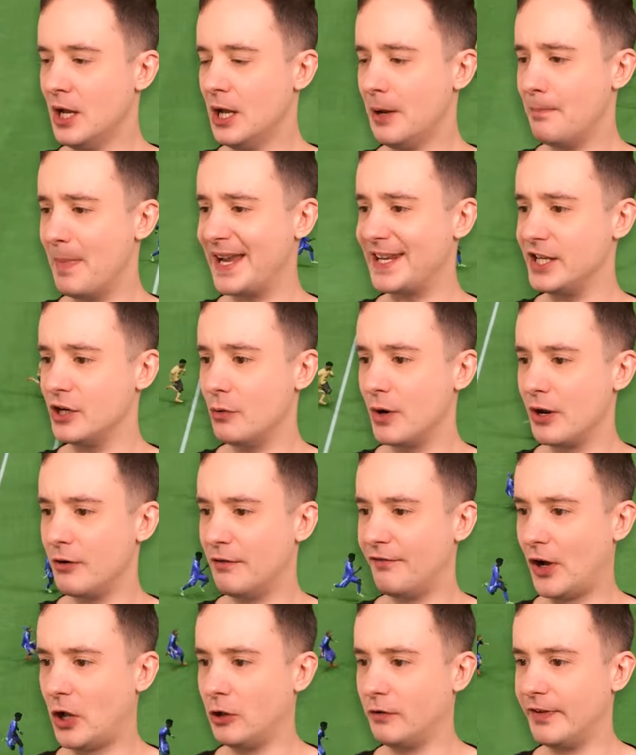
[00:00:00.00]
Mate, you want to
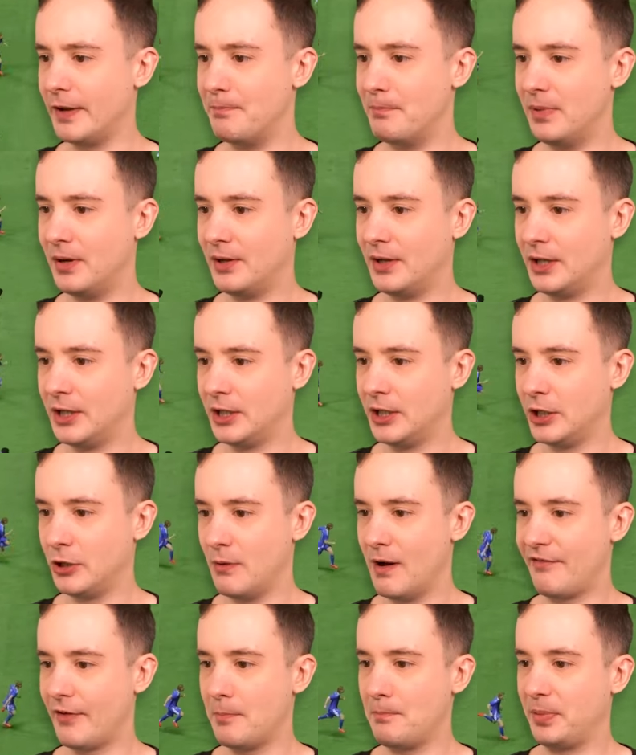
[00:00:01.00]
evolve him.
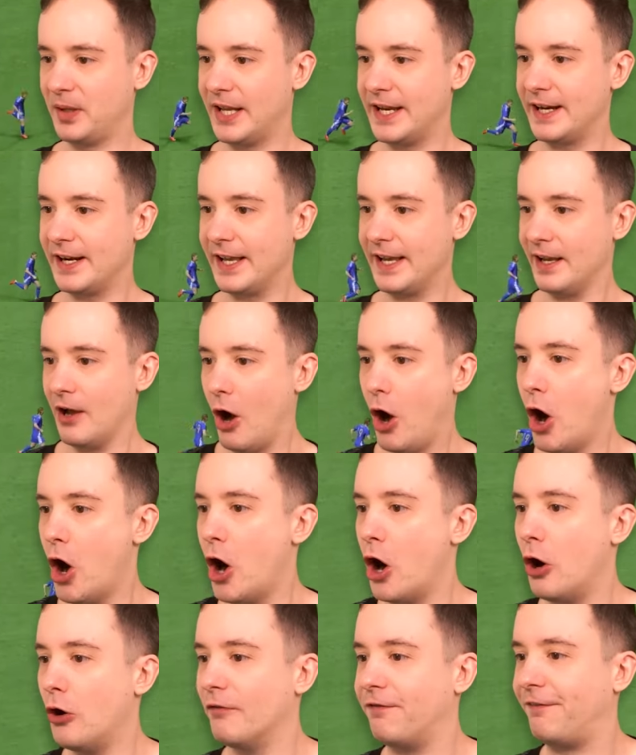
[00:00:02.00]
Whoever I'm playing here.
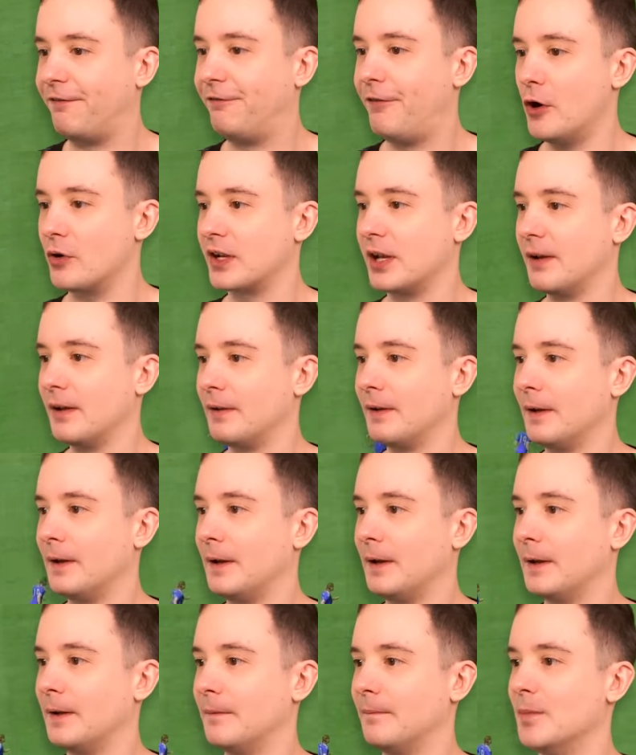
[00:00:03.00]
Oh, fuck.
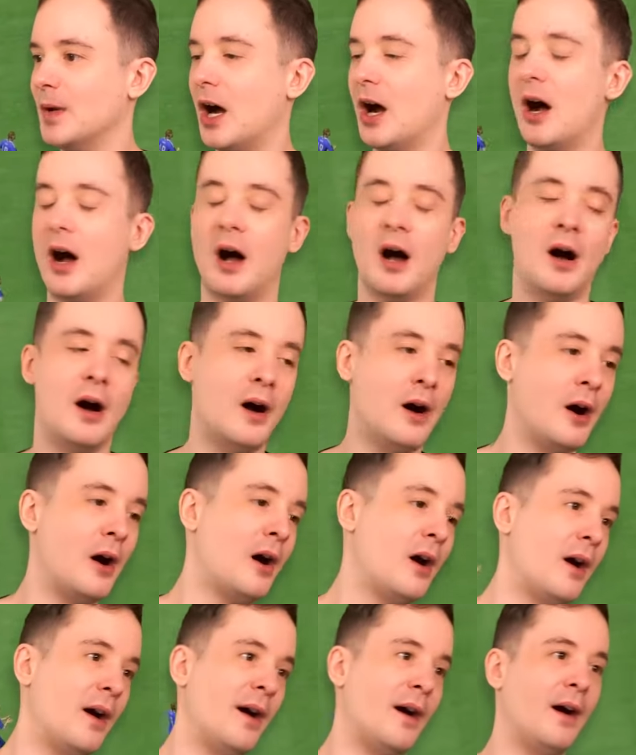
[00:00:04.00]

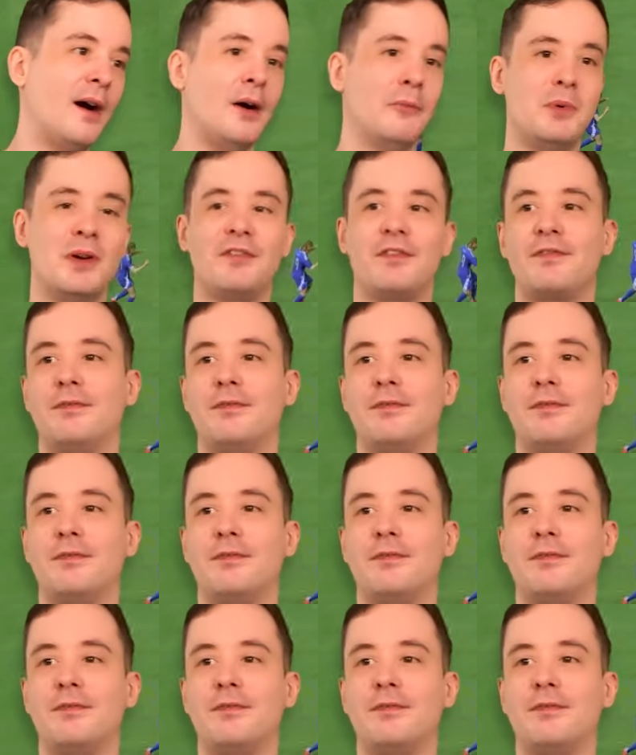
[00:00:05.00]
Ah, we've.